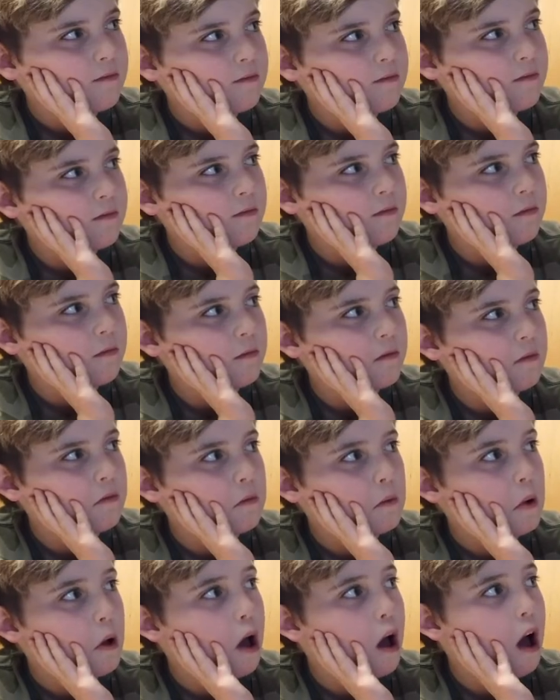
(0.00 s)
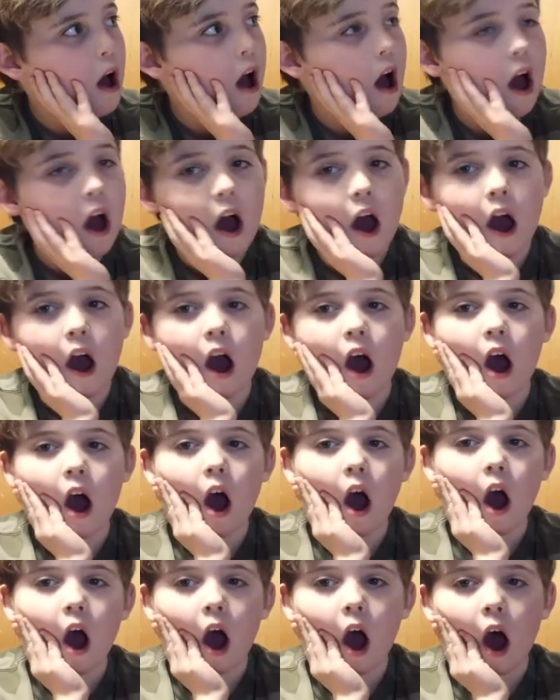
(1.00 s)

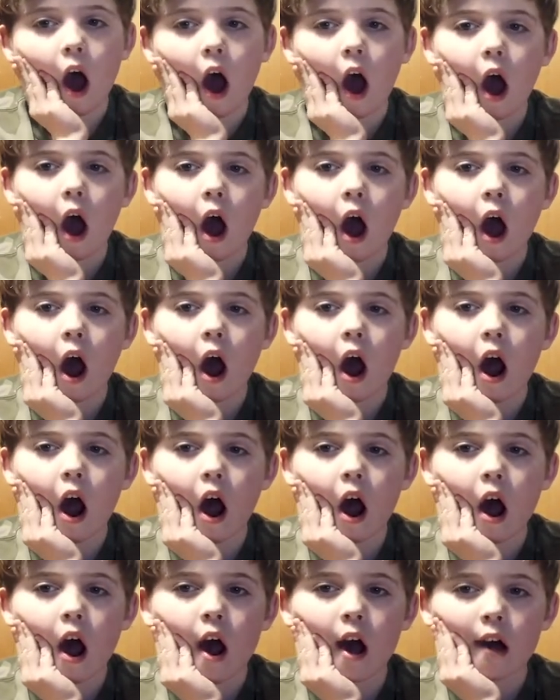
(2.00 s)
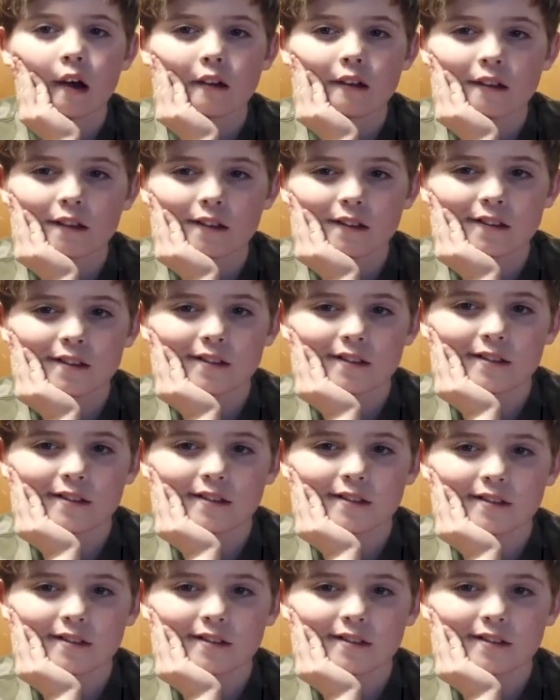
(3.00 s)
This person isn't speaking.